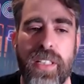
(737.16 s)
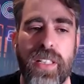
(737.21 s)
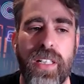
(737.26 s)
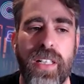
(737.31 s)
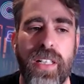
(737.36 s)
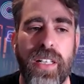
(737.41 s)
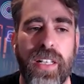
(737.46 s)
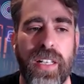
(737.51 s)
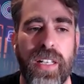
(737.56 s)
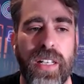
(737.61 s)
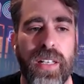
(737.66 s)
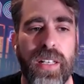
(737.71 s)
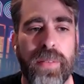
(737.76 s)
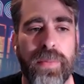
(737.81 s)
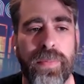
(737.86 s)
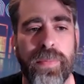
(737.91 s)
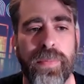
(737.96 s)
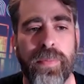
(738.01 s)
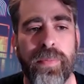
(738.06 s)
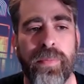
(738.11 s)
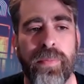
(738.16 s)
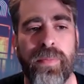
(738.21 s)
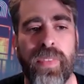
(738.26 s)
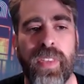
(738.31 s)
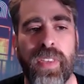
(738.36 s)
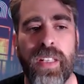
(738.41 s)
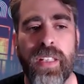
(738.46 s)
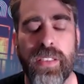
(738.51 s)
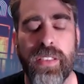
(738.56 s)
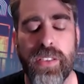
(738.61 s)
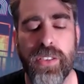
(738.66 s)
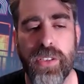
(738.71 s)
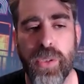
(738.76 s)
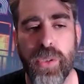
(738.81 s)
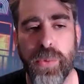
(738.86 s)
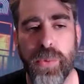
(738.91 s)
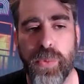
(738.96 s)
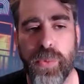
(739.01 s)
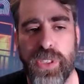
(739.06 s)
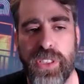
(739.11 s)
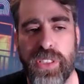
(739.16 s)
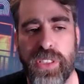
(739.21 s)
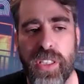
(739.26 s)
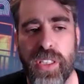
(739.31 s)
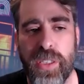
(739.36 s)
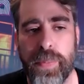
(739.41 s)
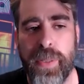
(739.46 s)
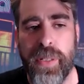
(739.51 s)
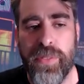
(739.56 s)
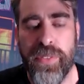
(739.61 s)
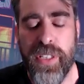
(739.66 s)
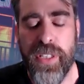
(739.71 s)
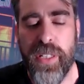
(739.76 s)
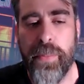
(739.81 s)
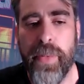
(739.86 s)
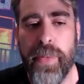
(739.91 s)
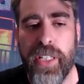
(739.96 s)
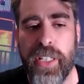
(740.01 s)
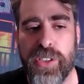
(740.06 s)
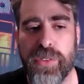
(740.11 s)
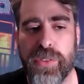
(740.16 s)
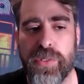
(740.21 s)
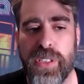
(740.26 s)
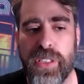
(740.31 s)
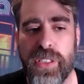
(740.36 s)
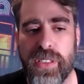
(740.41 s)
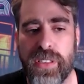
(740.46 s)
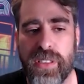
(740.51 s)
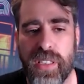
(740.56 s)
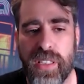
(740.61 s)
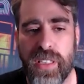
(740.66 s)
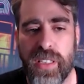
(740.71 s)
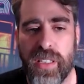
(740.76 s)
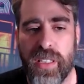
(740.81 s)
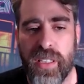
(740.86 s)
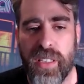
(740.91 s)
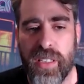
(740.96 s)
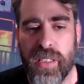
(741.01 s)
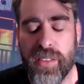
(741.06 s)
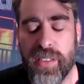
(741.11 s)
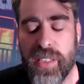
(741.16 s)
Um, so we start by really measuring the,